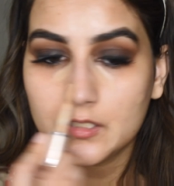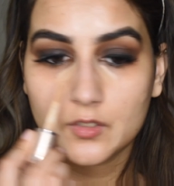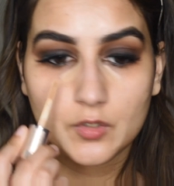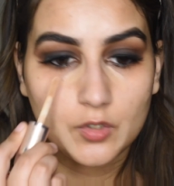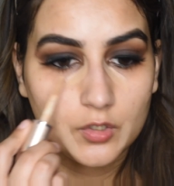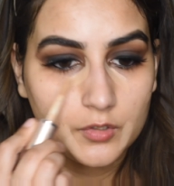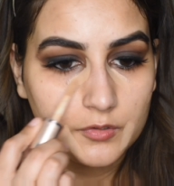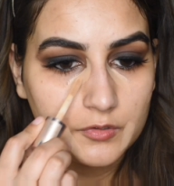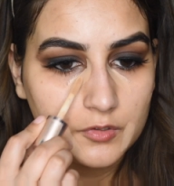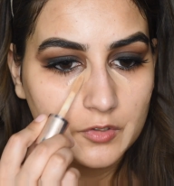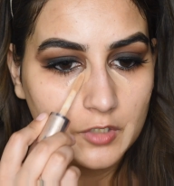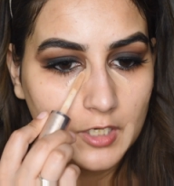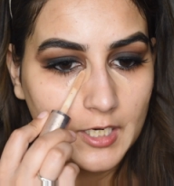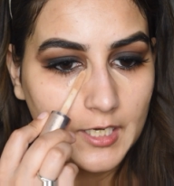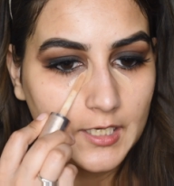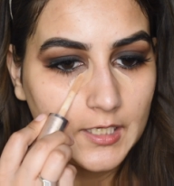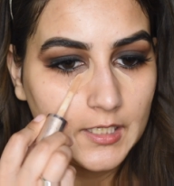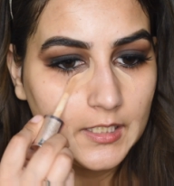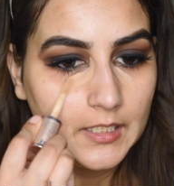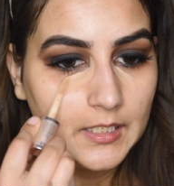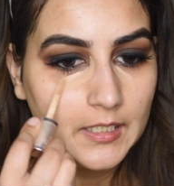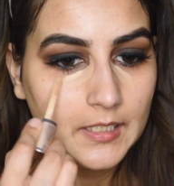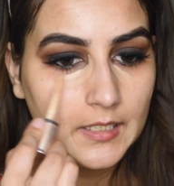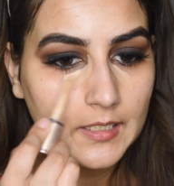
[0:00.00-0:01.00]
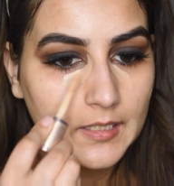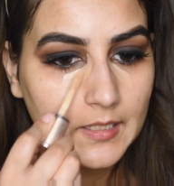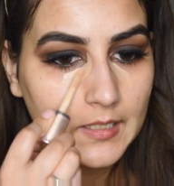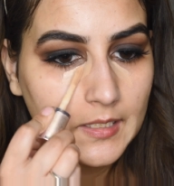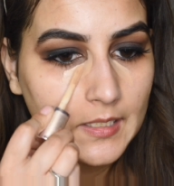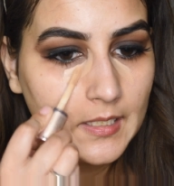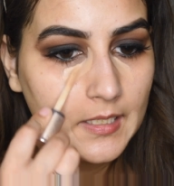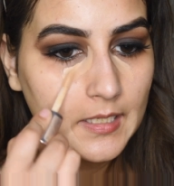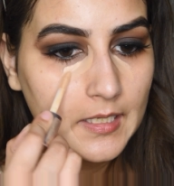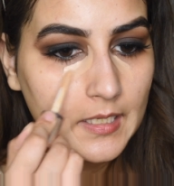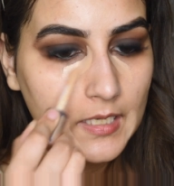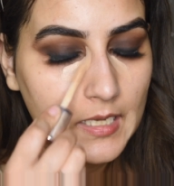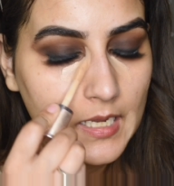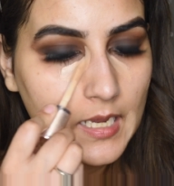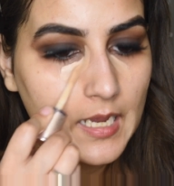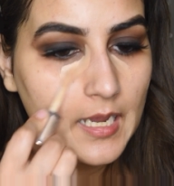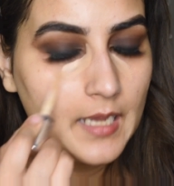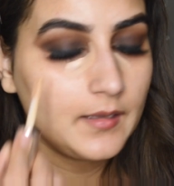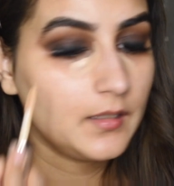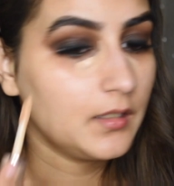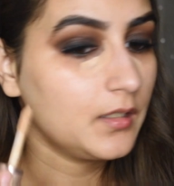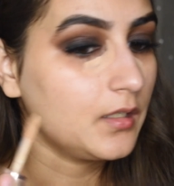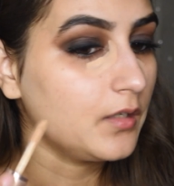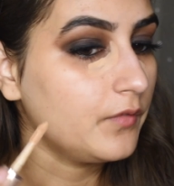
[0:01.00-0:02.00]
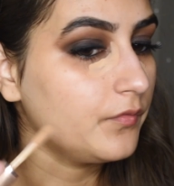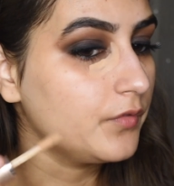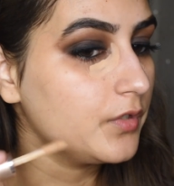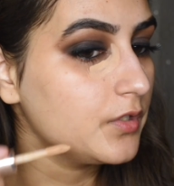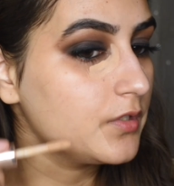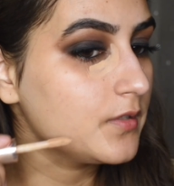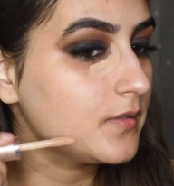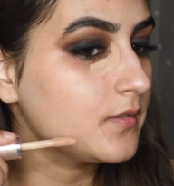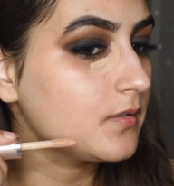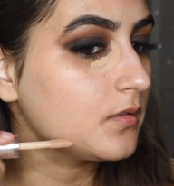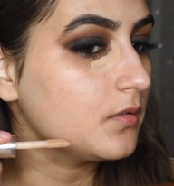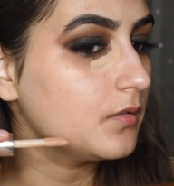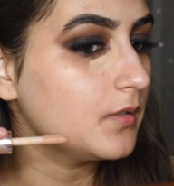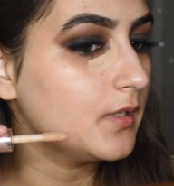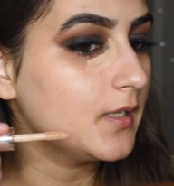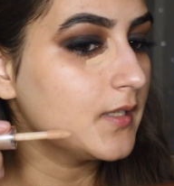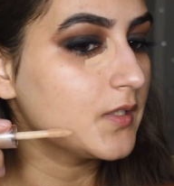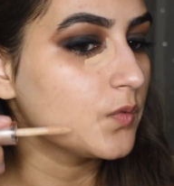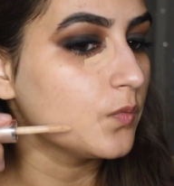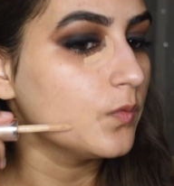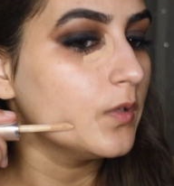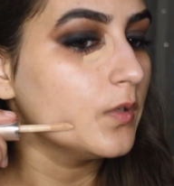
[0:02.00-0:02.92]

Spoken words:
not drying, and the coverage is good as